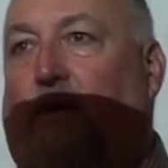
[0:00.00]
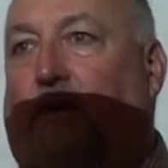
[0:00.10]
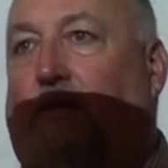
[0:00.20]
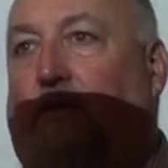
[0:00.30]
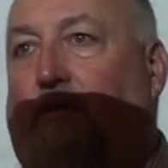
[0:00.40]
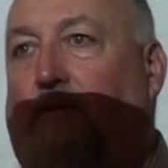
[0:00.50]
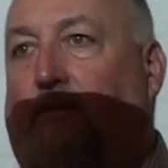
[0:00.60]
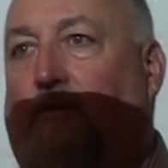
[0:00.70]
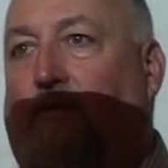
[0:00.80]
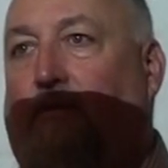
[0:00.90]
Bug?
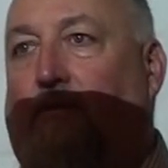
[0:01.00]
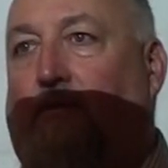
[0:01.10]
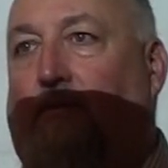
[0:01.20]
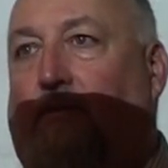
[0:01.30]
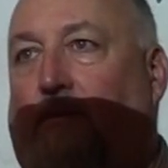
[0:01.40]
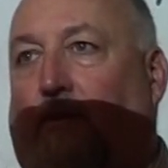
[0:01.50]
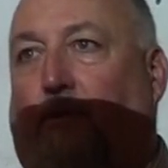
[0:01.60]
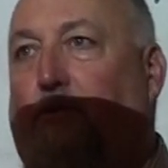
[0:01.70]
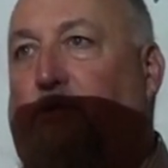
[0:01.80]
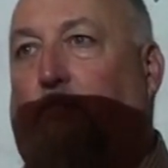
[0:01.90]
Or
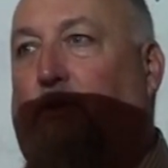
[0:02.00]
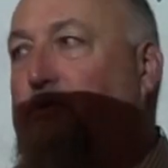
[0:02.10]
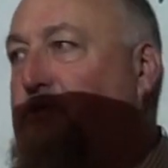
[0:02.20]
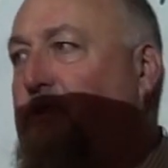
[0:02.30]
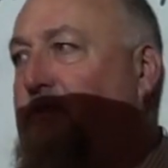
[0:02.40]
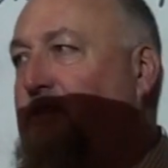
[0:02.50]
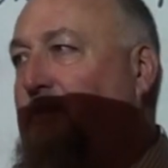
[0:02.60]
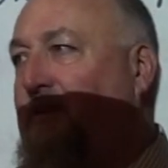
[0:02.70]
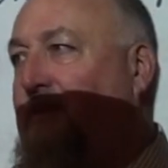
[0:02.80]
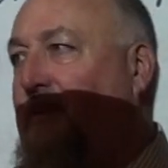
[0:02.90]
Cruiser Bruiser or
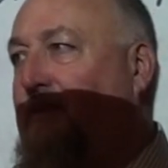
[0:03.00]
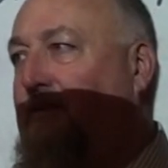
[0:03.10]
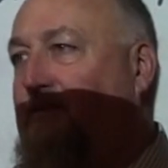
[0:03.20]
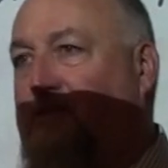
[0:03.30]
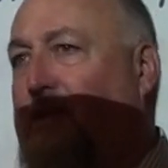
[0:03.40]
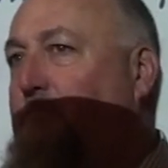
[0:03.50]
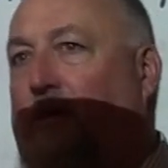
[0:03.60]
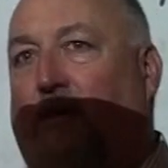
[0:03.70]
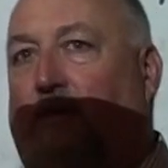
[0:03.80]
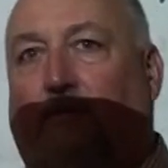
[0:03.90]
something like that? Slug
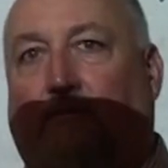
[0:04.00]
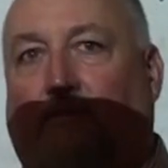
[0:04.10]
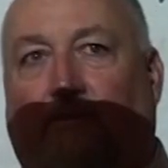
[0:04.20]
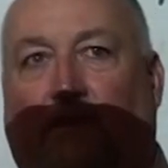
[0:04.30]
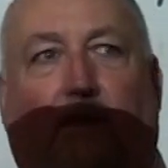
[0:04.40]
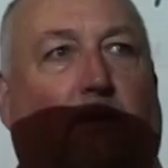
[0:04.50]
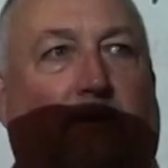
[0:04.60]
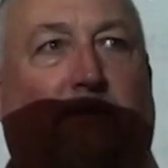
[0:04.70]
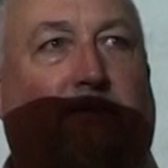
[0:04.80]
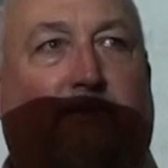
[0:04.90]
Bug?
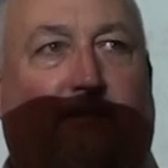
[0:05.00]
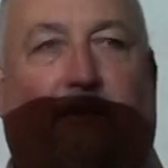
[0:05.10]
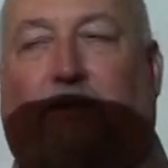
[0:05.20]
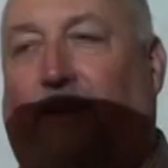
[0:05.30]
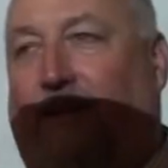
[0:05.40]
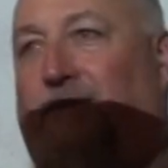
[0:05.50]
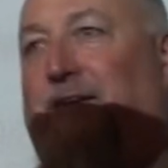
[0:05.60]
No? Okay.